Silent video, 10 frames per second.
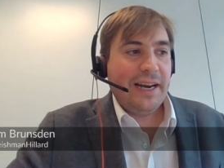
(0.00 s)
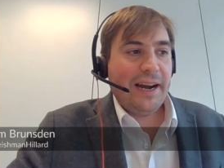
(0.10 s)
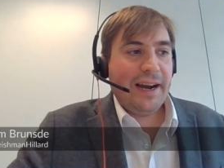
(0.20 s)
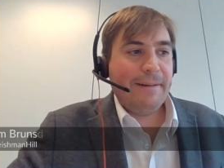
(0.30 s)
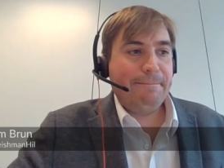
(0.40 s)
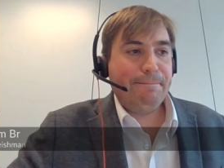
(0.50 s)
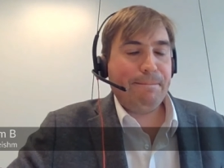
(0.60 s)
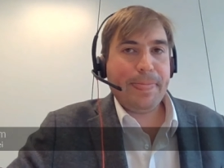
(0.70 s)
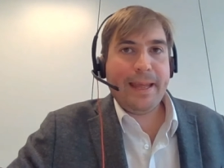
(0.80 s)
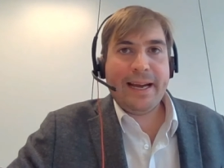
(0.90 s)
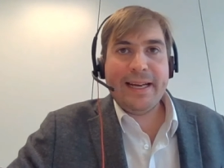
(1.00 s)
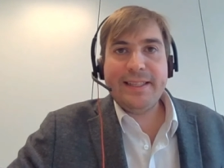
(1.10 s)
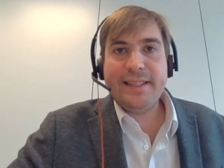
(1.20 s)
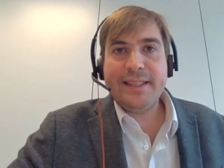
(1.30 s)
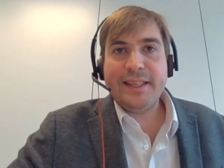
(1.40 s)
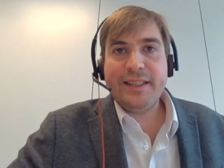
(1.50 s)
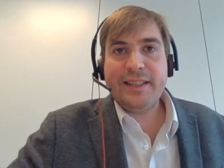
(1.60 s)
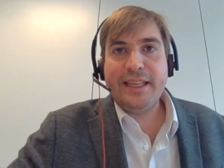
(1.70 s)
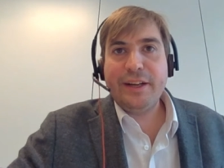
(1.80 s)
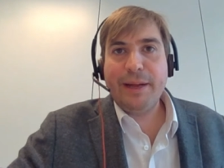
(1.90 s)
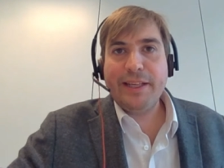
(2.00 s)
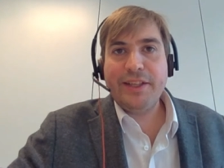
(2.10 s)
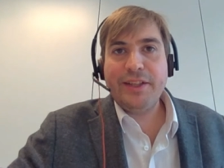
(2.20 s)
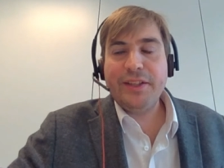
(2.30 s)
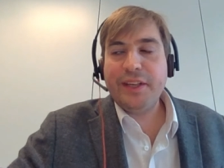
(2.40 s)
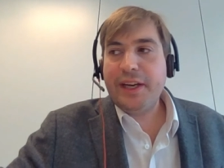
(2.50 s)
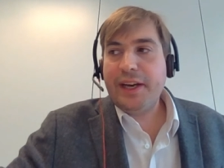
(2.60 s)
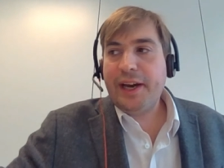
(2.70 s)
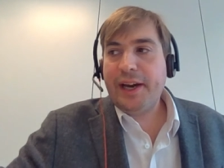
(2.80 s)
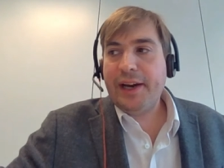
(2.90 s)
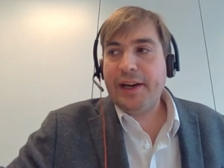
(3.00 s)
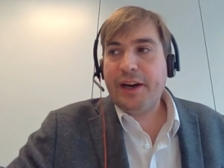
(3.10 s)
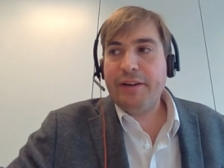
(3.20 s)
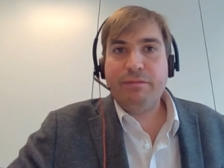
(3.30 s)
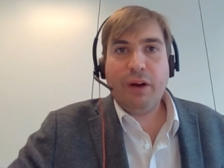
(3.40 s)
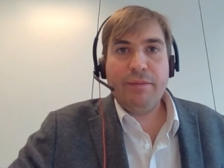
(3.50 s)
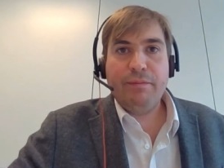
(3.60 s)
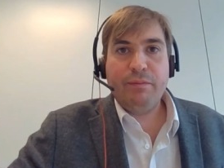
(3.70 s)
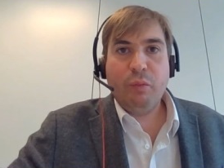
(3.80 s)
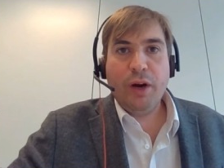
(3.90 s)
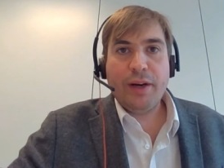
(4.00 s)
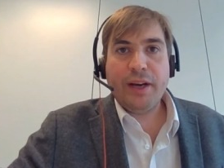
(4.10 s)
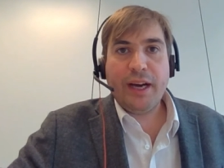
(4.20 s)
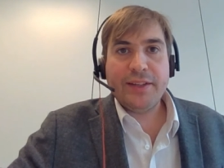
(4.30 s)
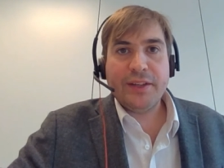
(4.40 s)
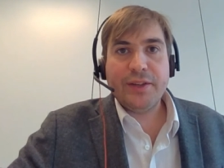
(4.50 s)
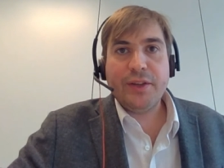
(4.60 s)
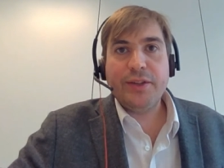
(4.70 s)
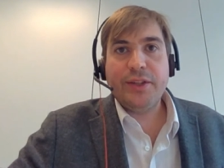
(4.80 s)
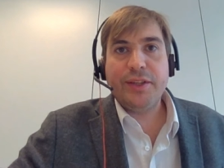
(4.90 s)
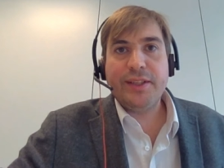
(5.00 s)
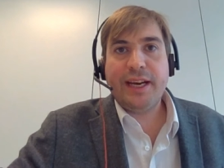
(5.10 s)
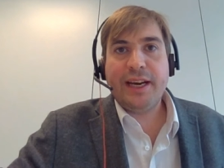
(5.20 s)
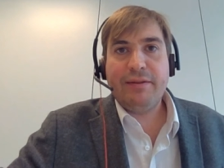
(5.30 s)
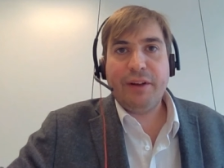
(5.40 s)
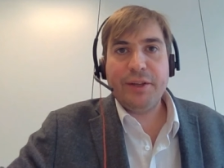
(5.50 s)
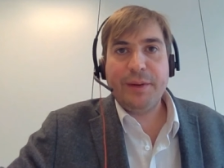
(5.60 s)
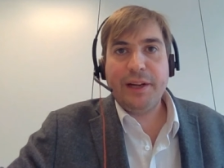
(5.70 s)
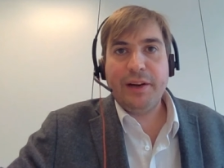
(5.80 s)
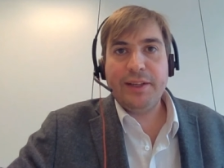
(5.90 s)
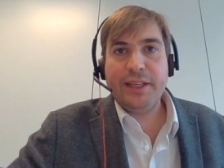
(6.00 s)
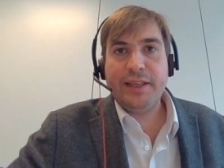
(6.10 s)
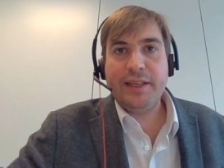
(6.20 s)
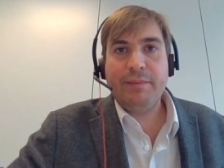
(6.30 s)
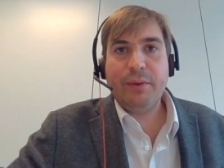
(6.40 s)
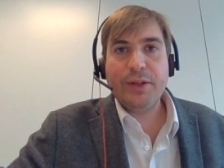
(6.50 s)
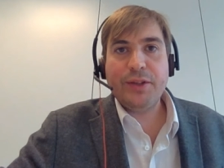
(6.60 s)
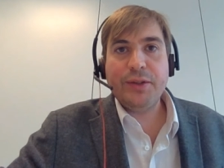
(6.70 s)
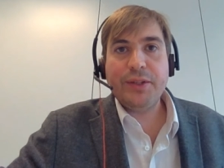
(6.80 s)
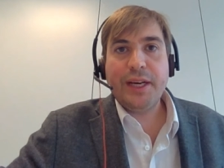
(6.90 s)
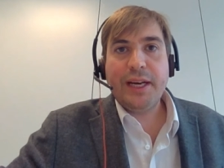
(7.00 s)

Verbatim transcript: Um, as Tina mentioned, uh, I, I, work uh, as a consultant at FleishmanHillard in, in Brussels.